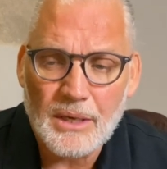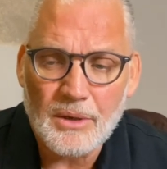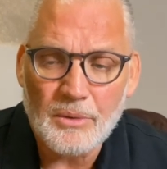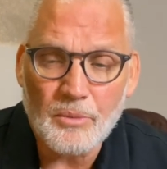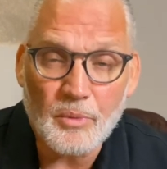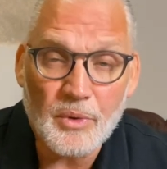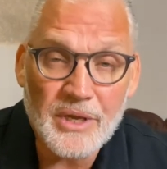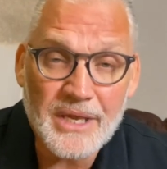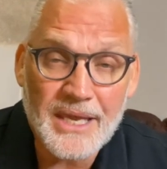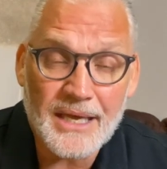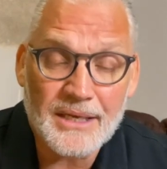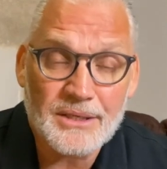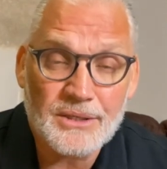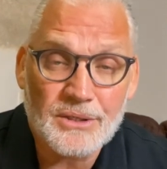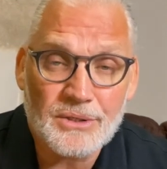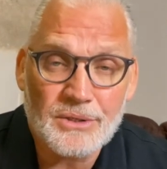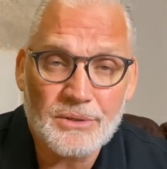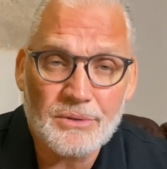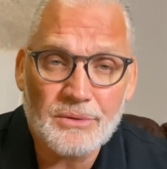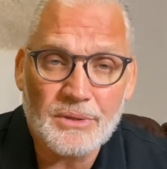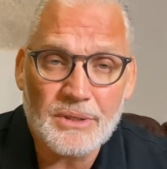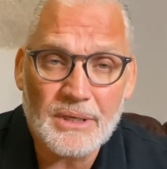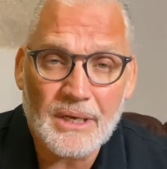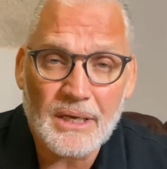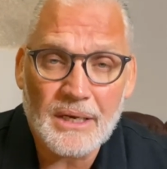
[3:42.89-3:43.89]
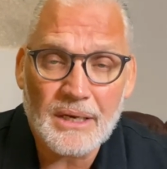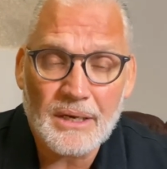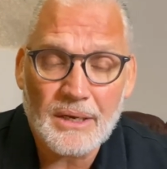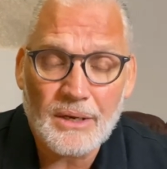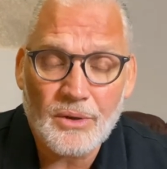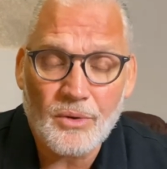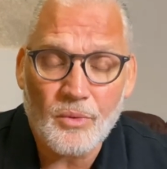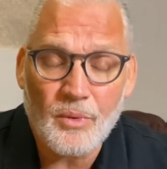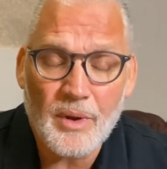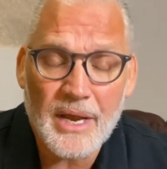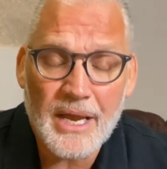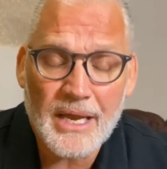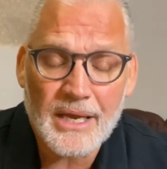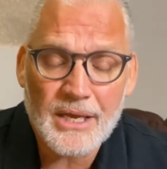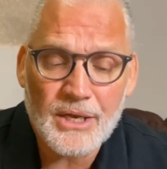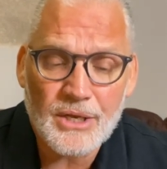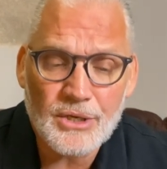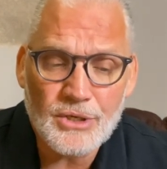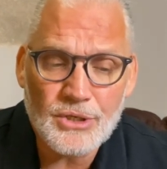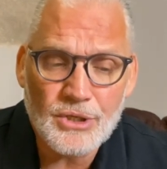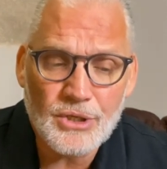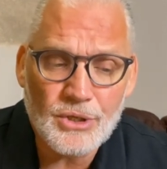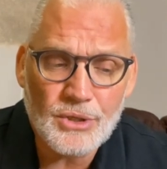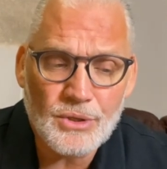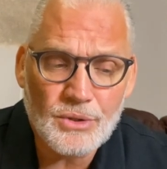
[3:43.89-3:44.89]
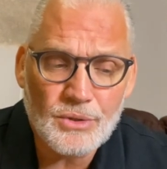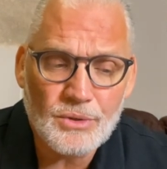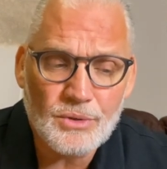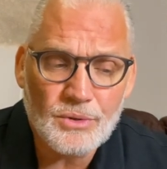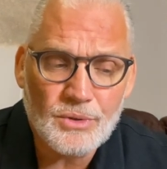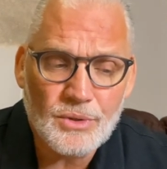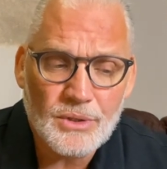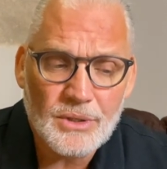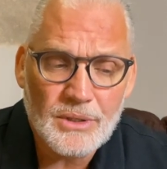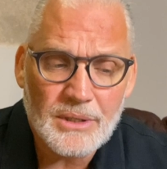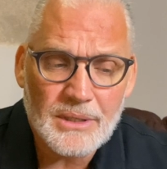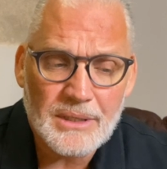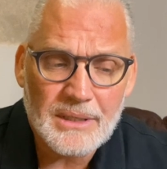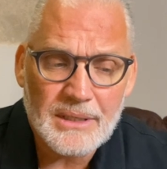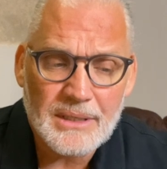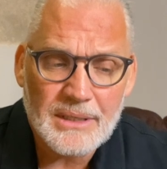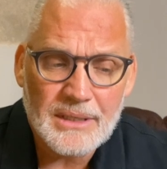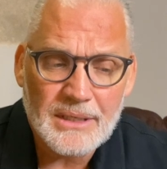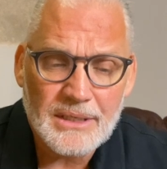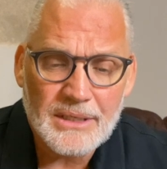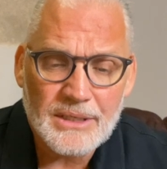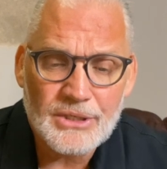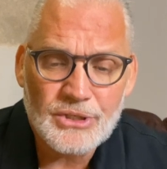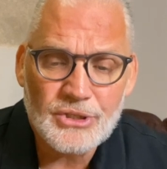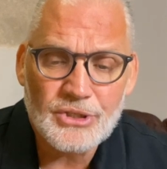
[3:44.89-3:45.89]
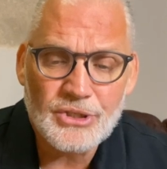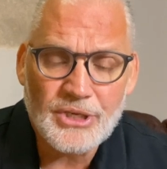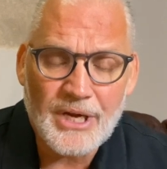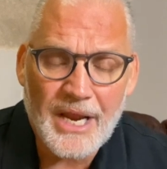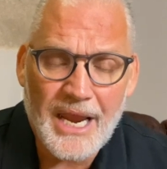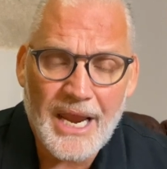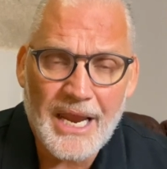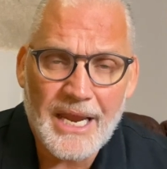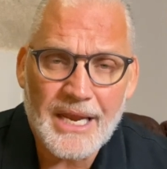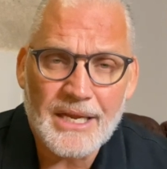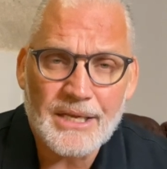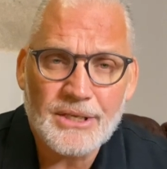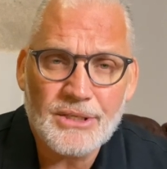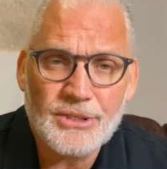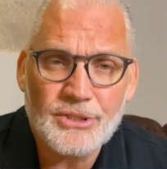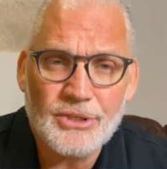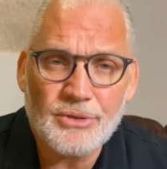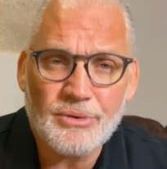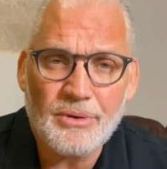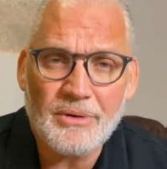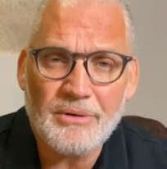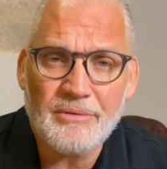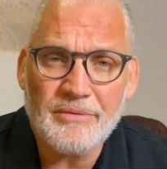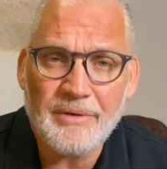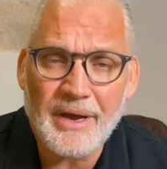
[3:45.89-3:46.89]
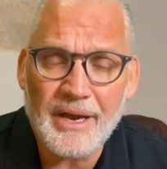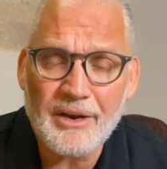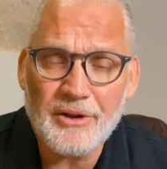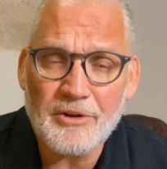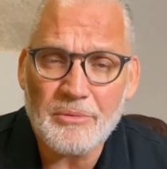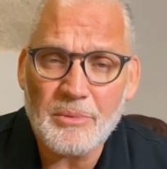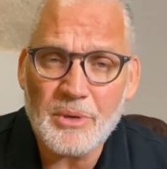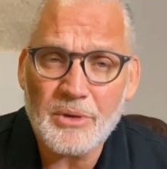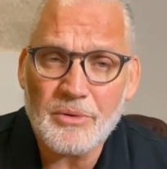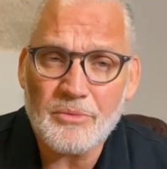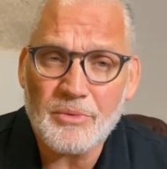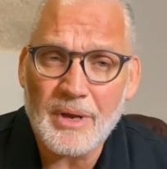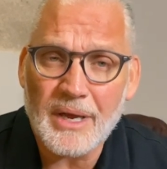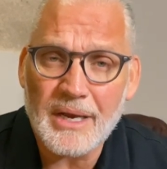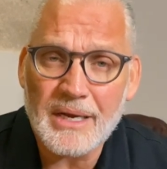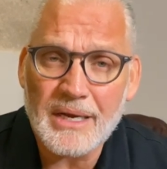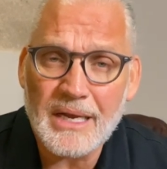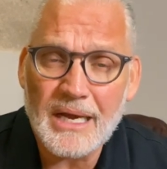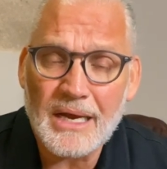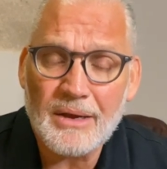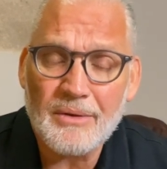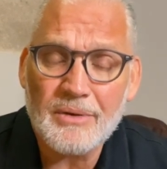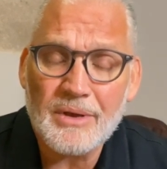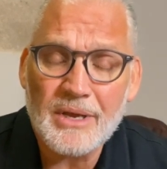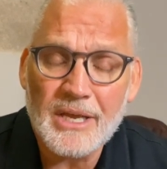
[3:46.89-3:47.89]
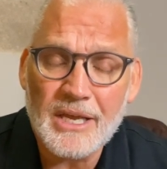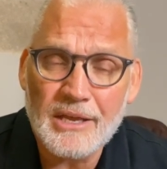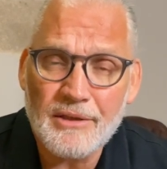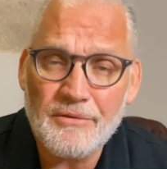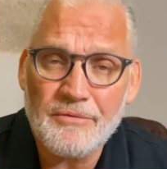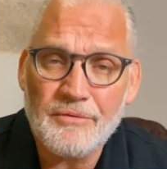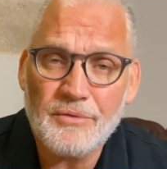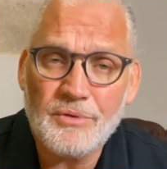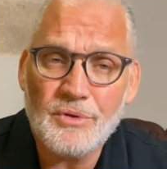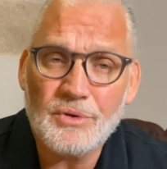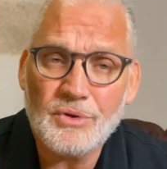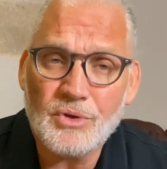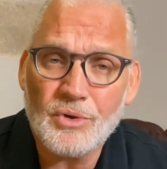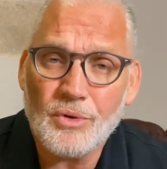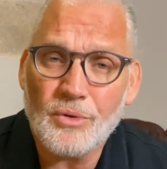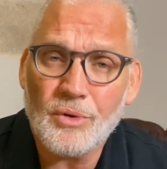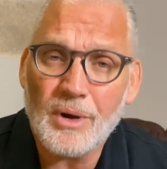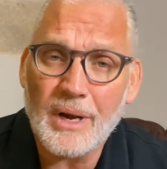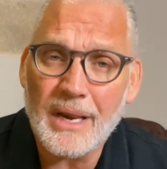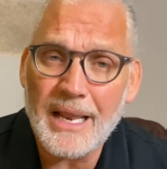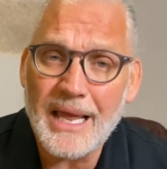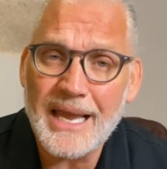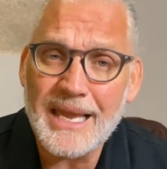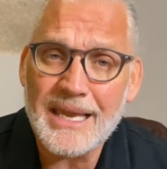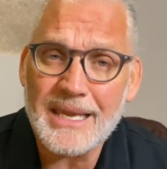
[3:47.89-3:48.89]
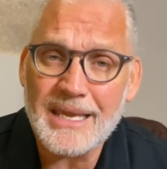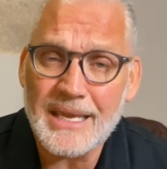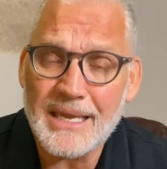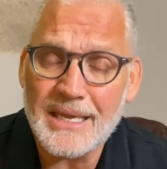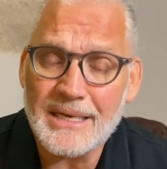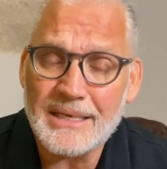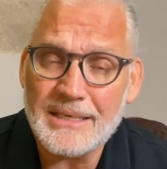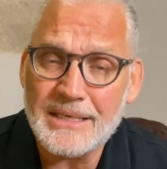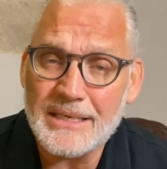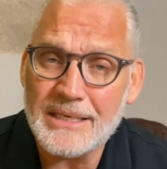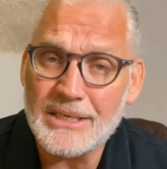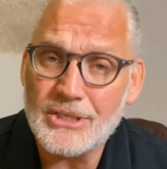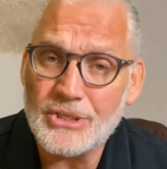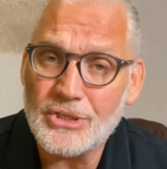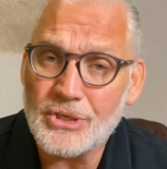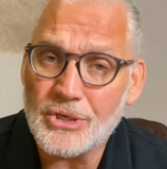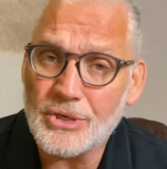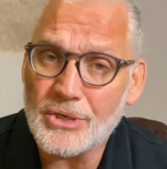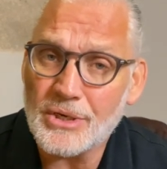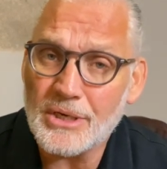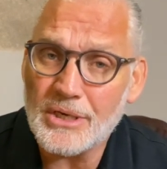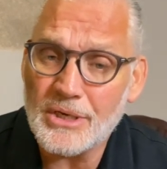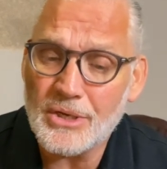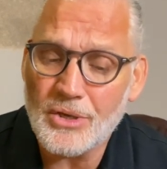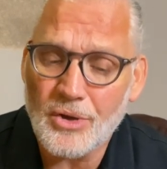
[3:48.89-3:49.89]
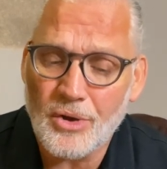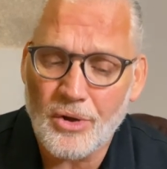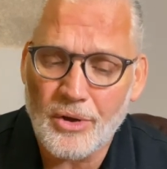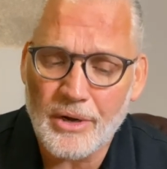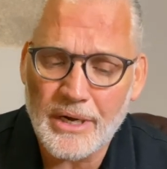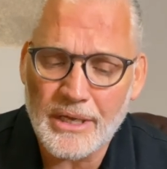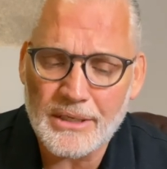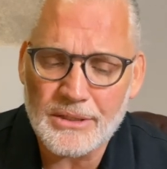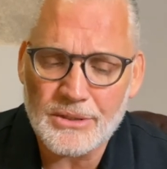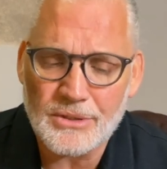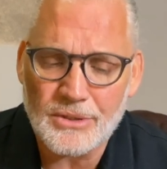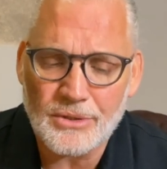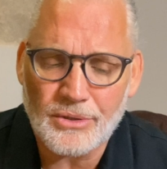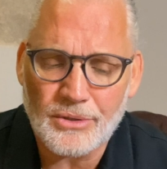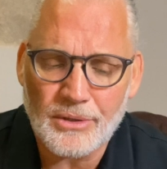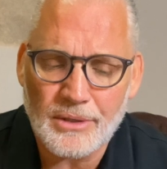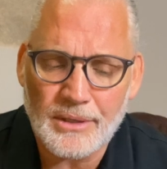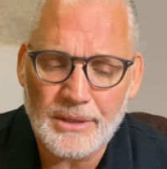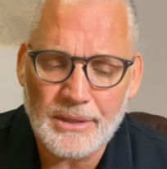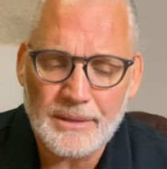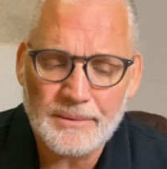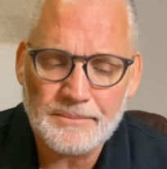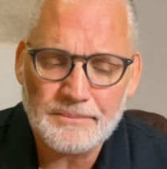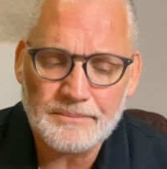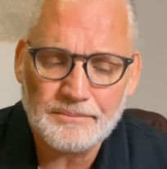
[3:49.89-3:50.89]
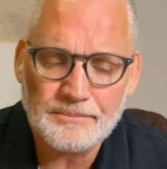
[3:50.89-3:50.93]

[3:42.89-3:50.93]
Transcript: We get to do that. Where can you change your environment right now if you don't like it internally or externally?